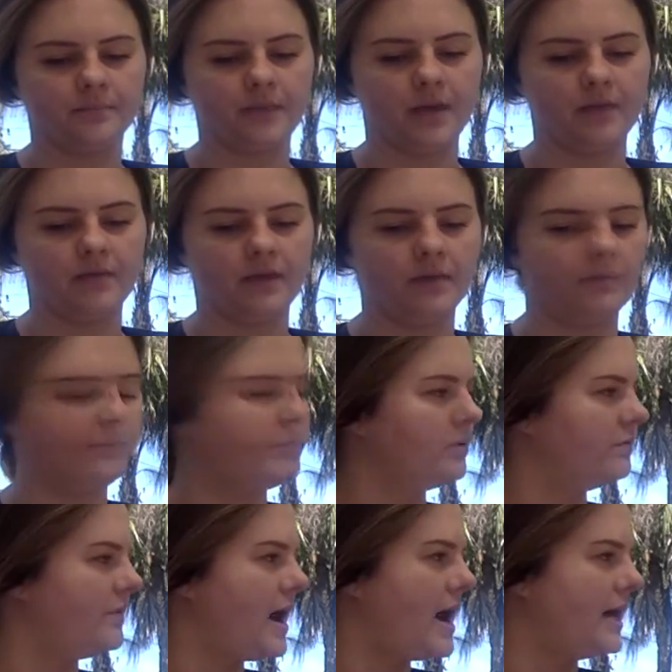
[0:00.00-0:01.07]
and then
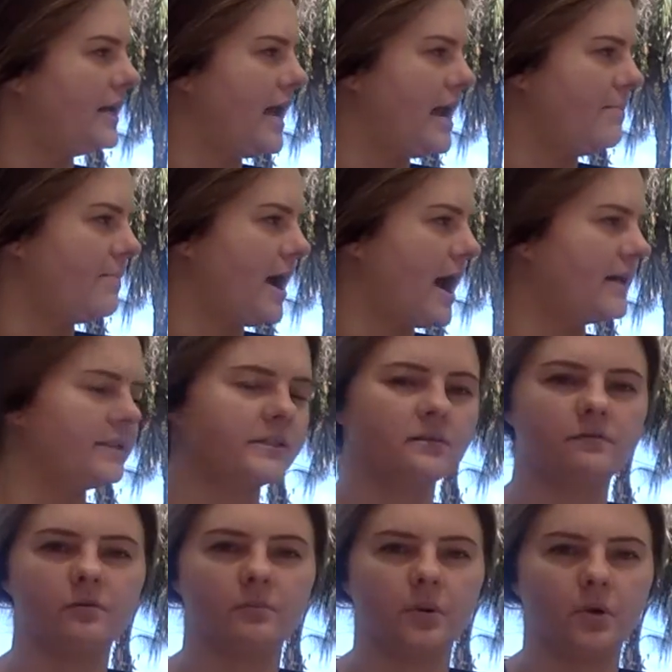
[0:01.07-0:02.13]
provide a mask
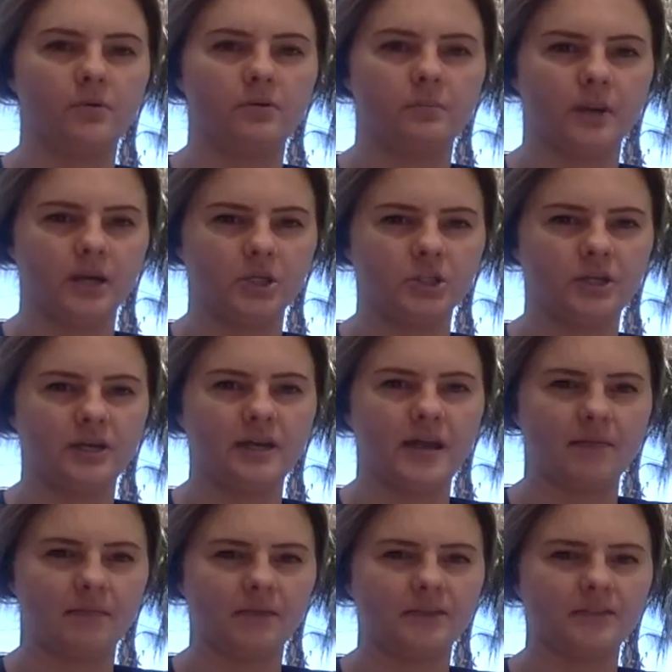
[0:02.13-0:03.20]
for both the patient
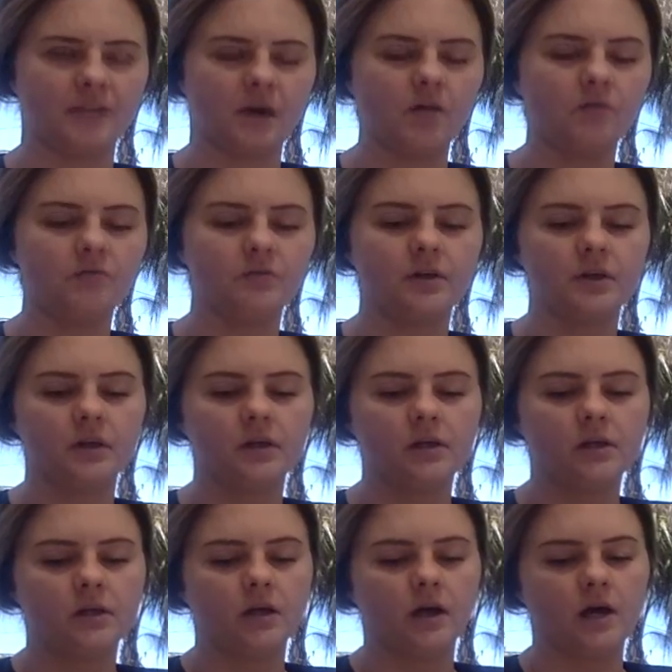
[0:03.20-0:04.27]
and myself.
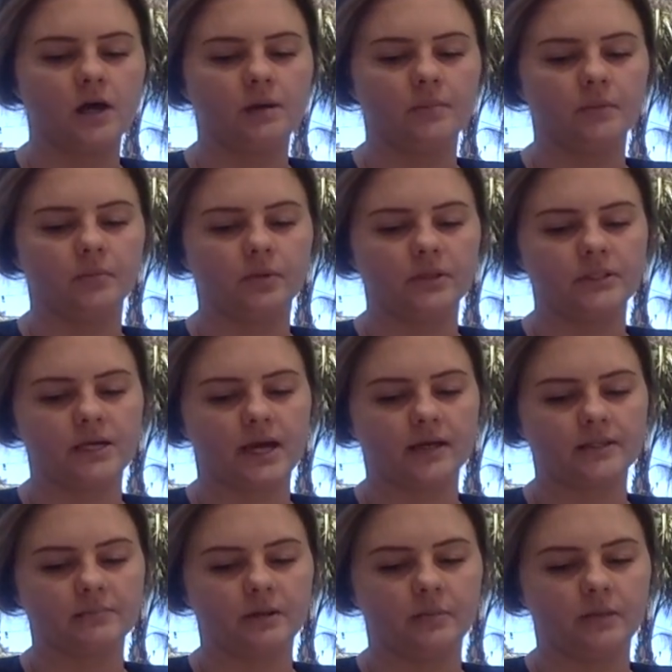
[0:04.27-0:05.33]
I'm going to
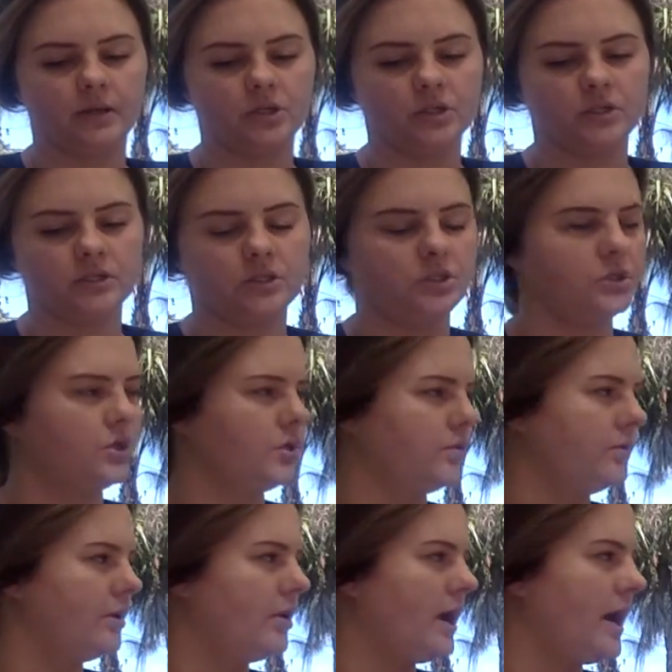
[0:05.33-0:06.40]
ask my patient to
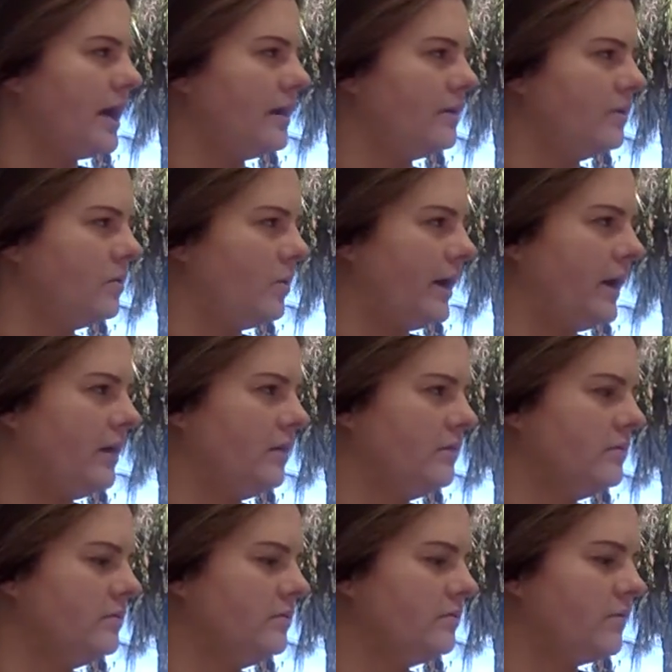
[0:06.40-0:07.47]
turn their head away
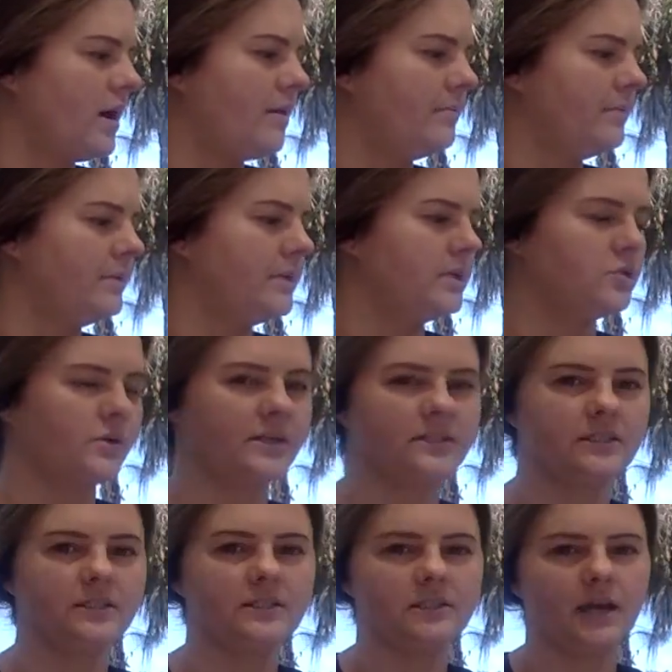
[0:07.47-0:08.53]
from the
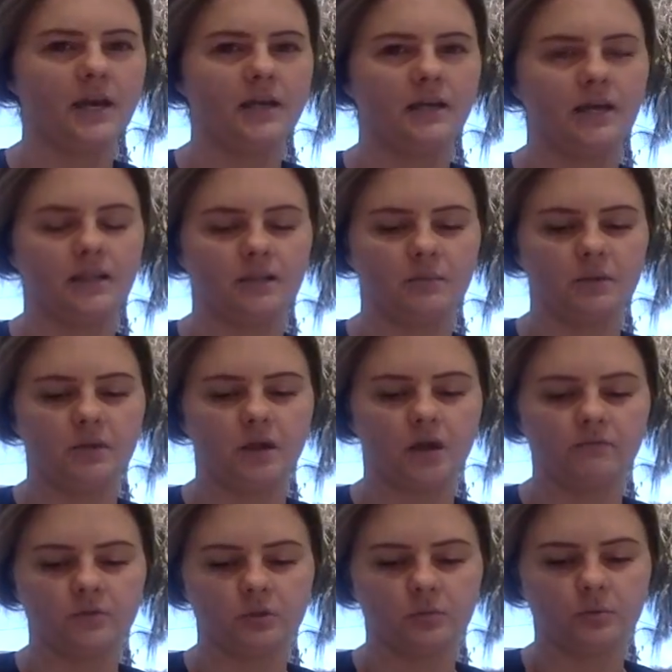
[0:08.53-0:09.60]
dressing site, get them in a
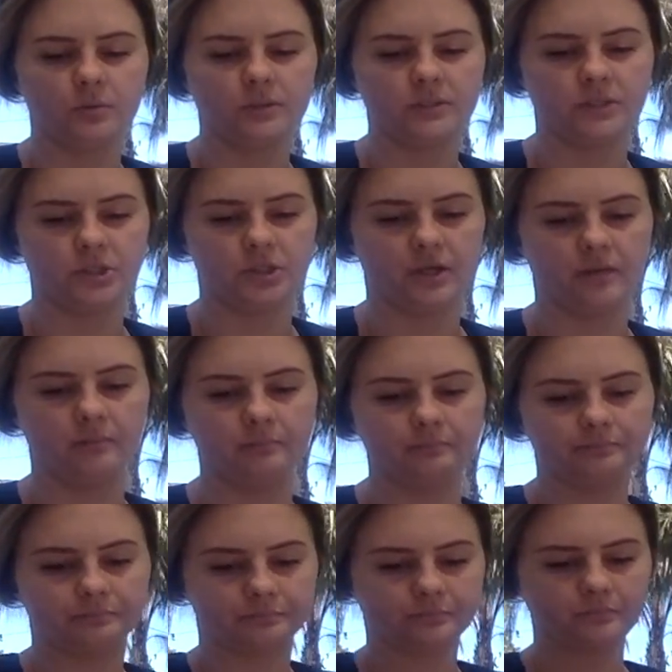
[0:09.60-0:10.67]
comfortable position.
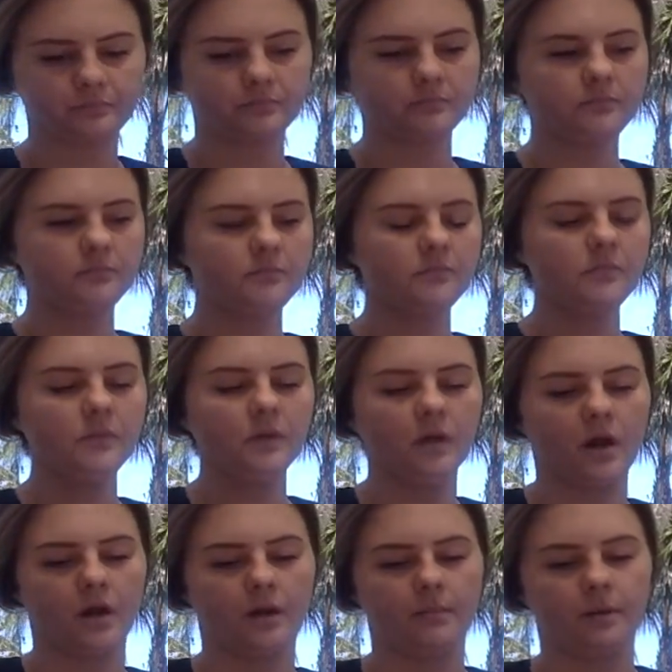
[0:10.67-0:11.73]

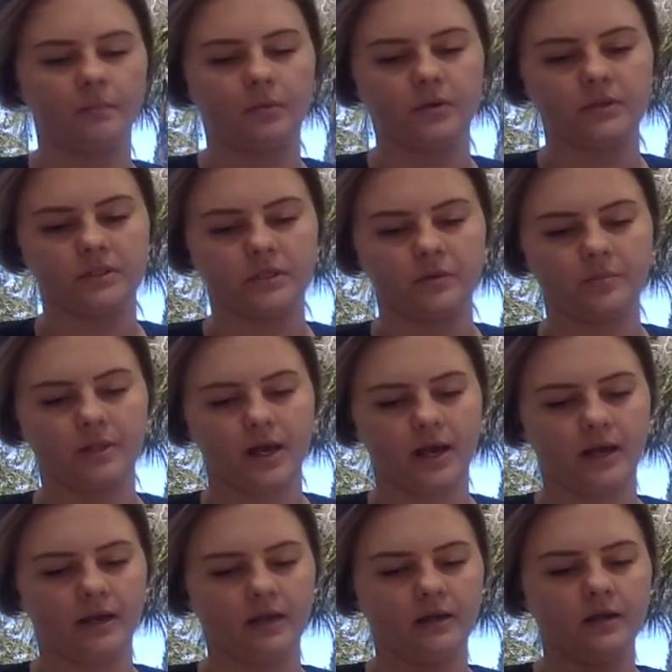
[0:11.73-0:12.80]
I'm going to
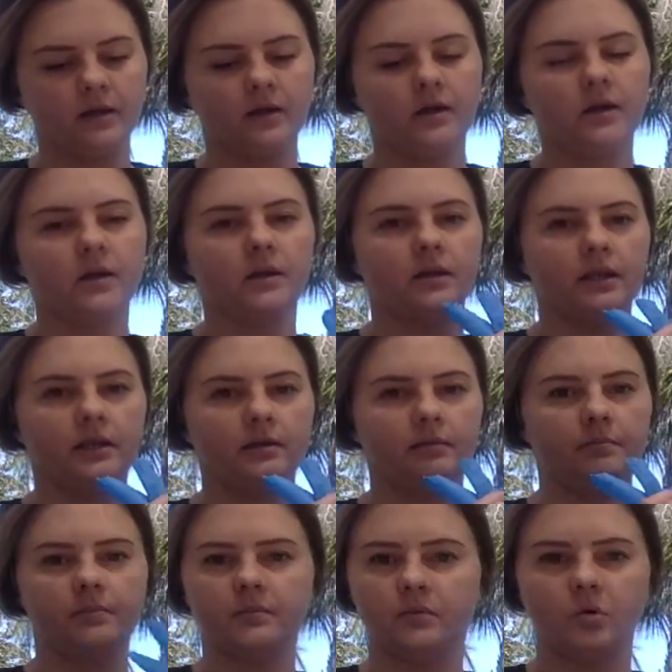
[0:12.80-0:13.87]
apply
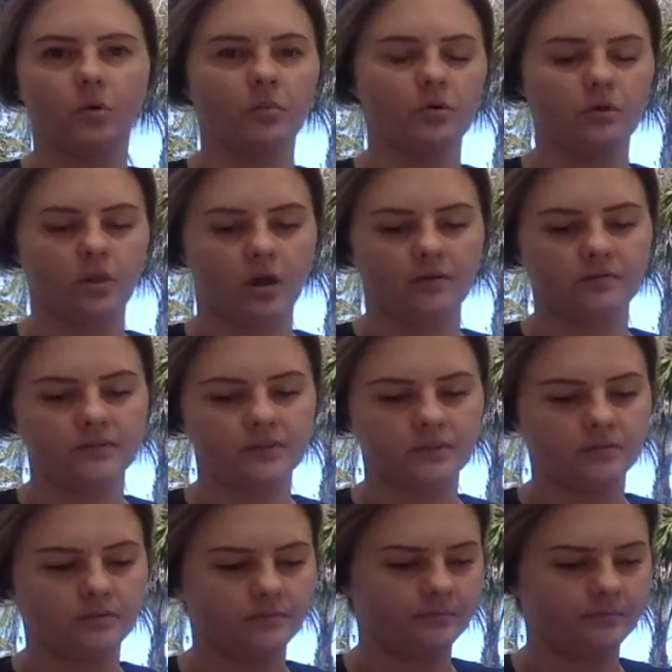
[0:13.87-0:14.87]
clean, normal gloves